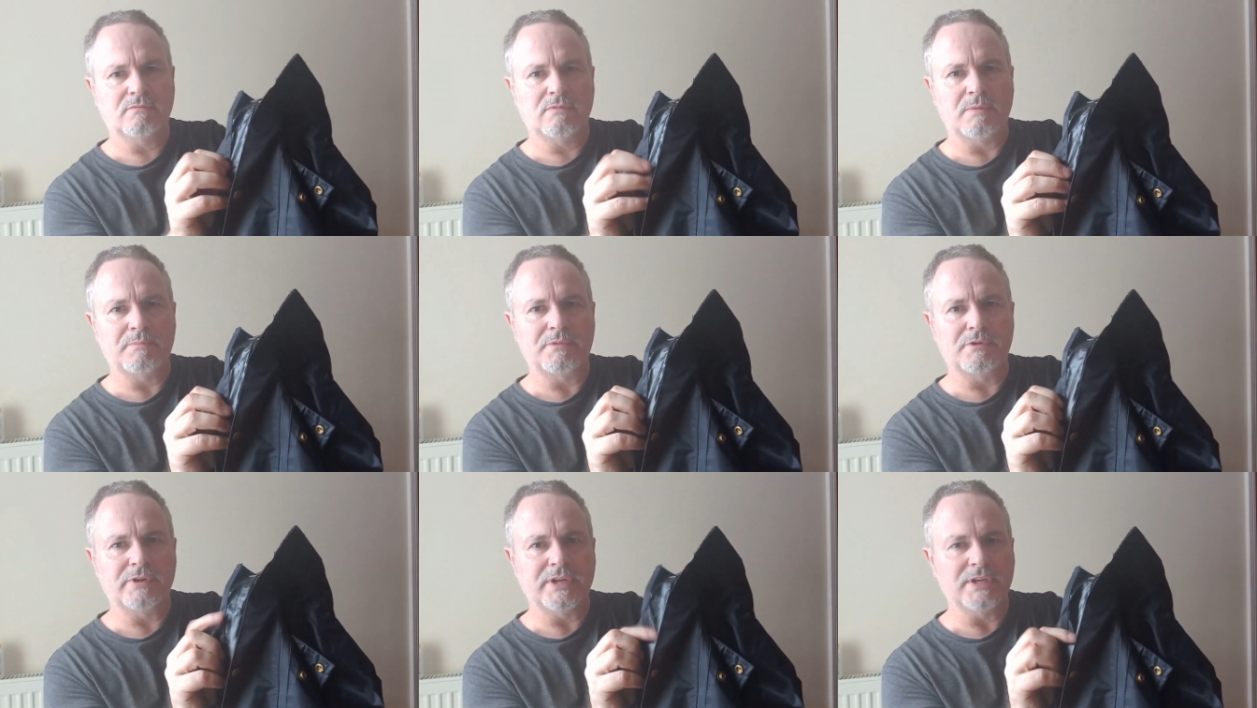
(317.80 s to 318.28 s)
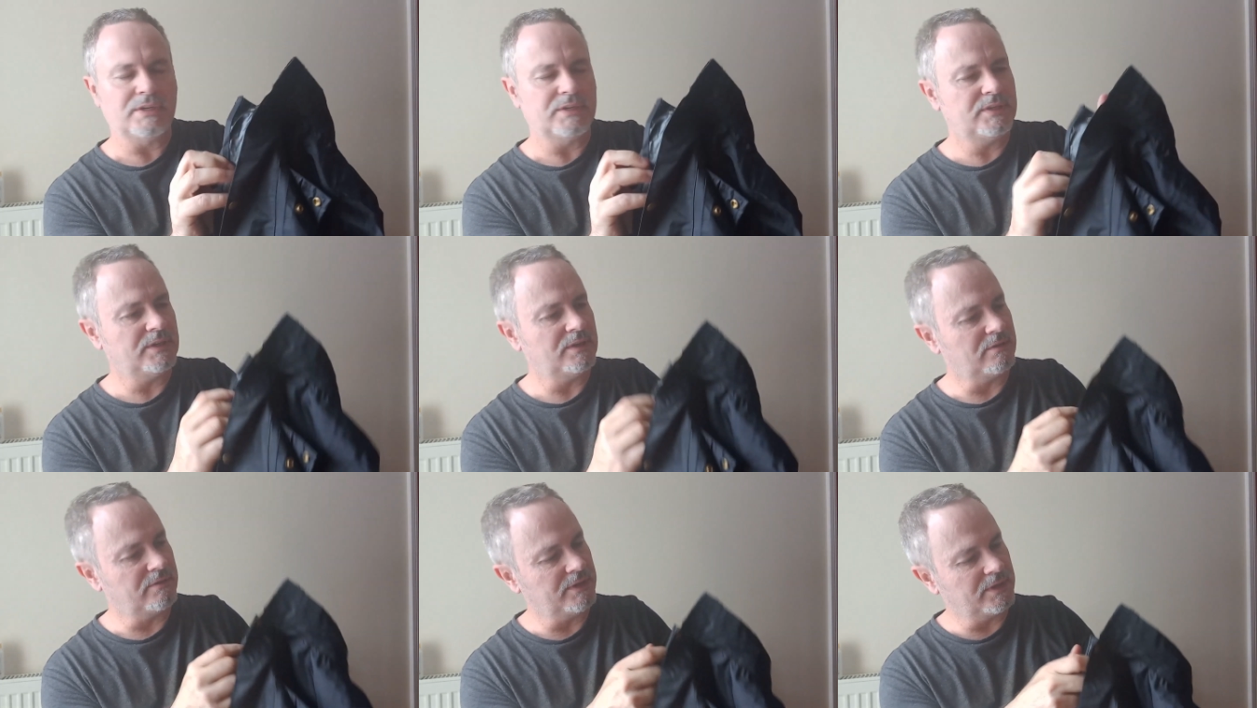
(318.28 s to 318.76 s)
rubbery
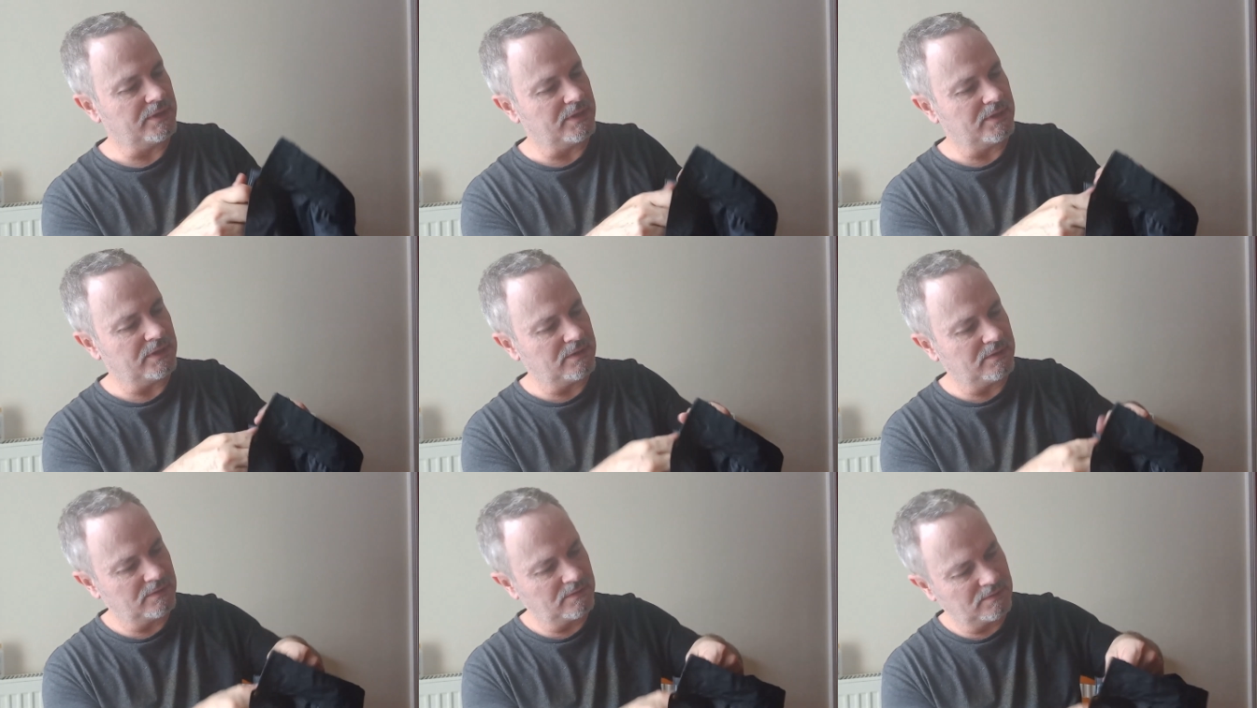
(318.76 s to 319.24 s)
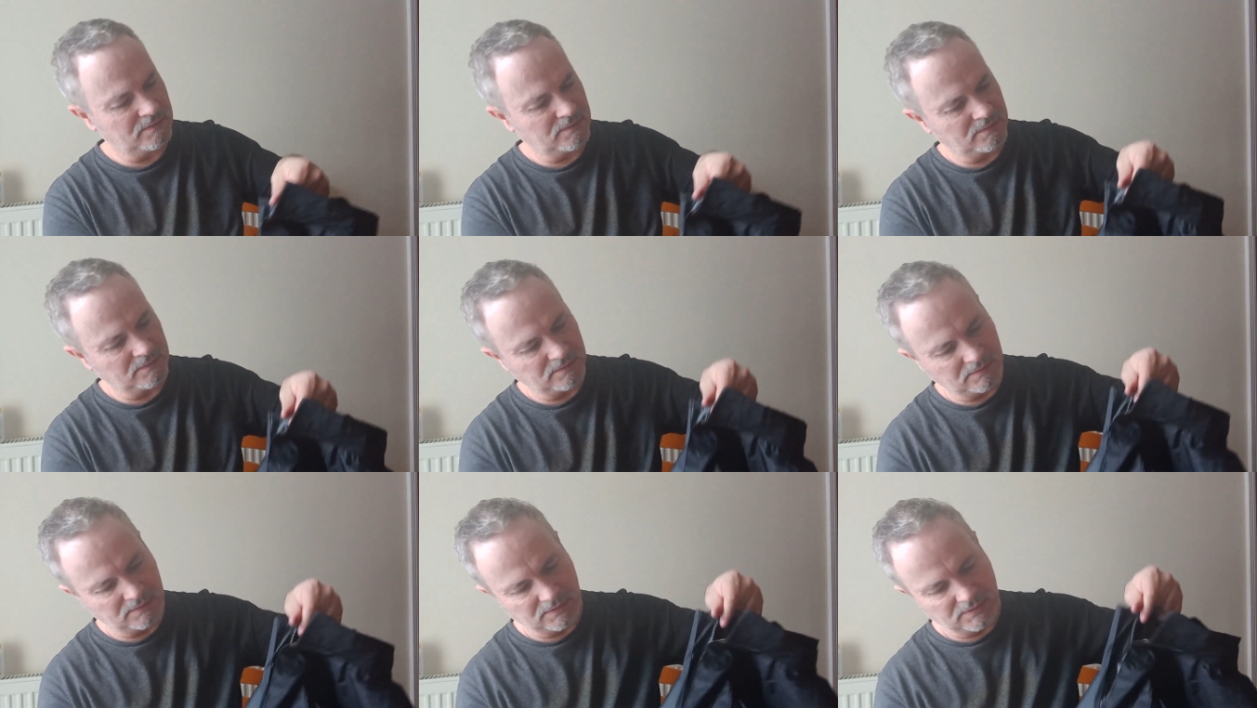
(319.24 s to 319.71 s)
interior there.
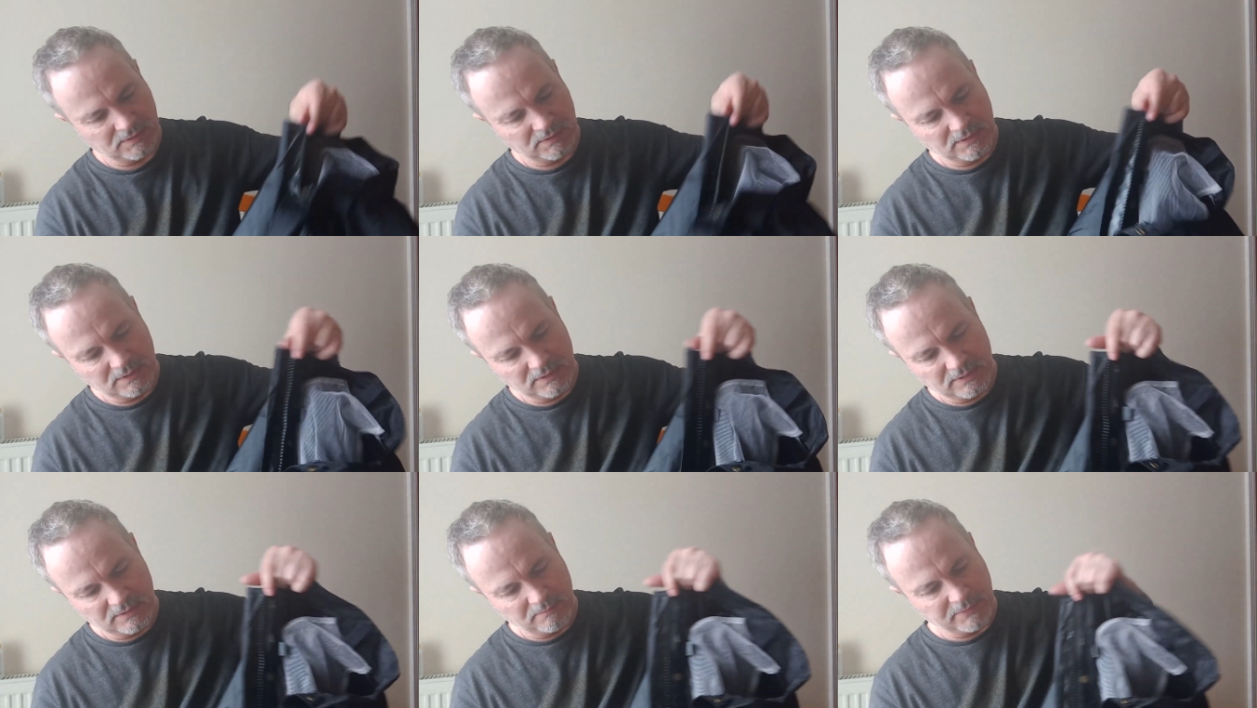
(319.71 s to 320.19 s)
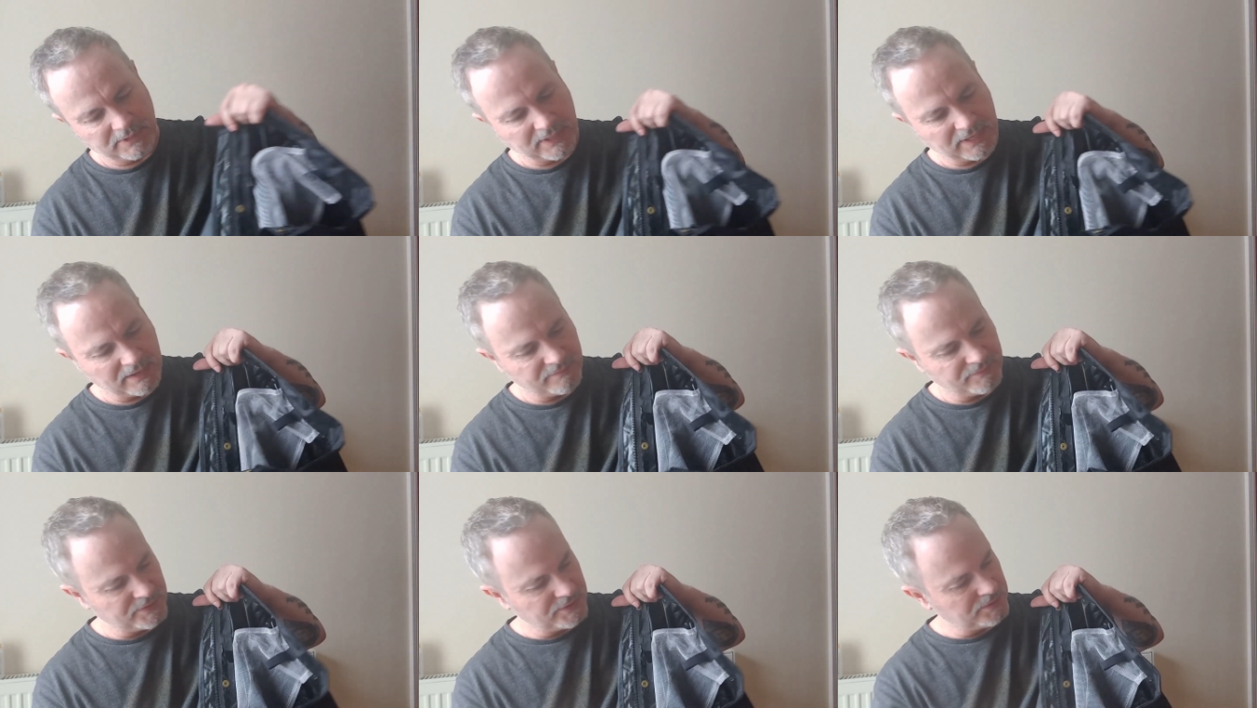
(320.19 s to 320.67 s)
Big
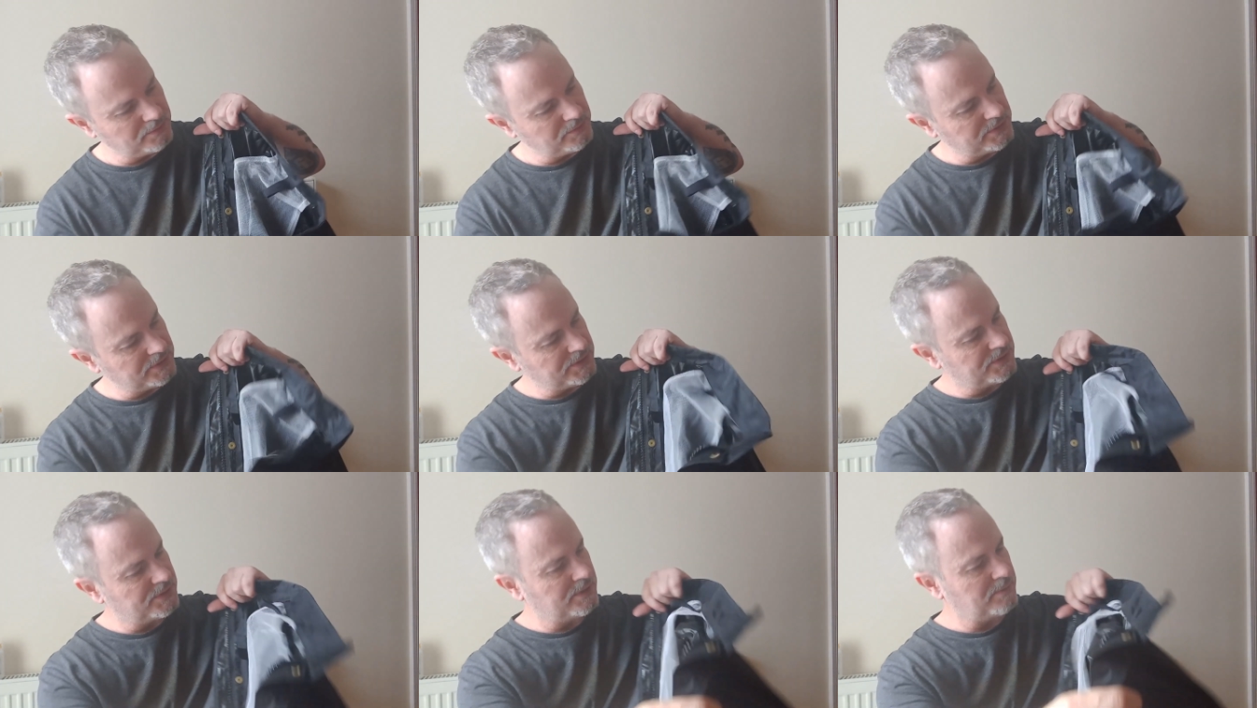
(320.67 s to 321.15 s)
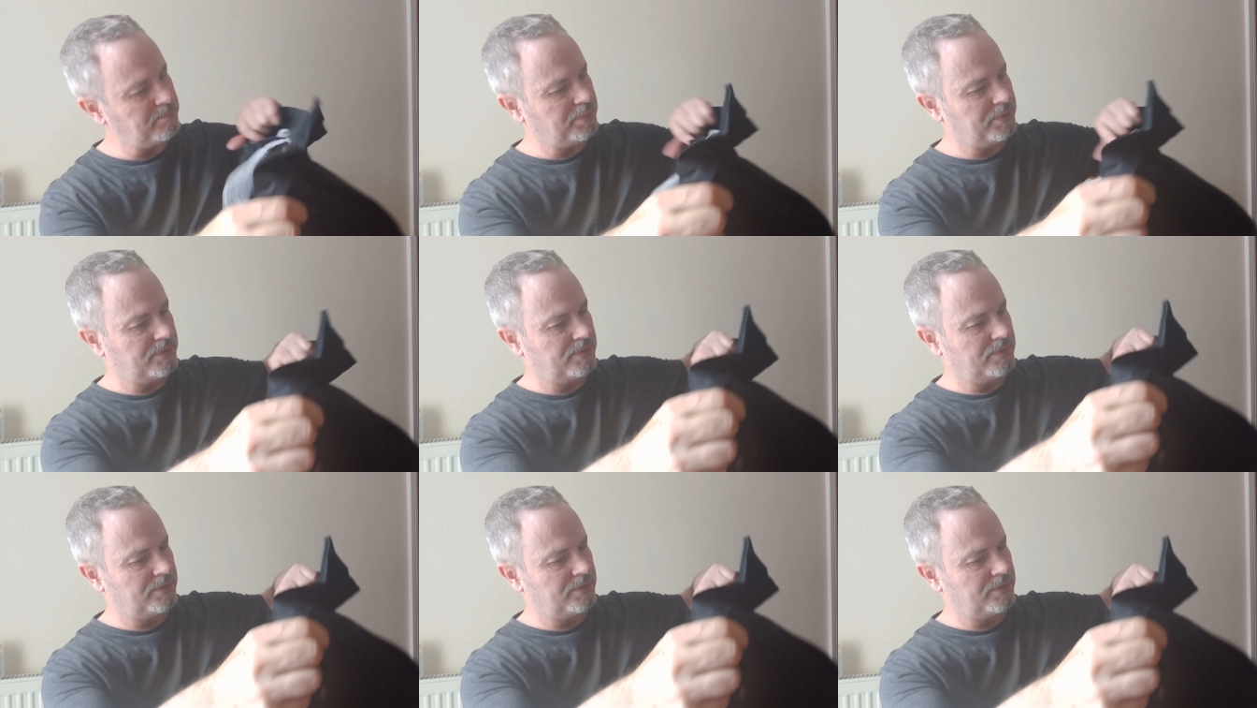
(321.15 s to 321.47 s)
heavy-duty zip.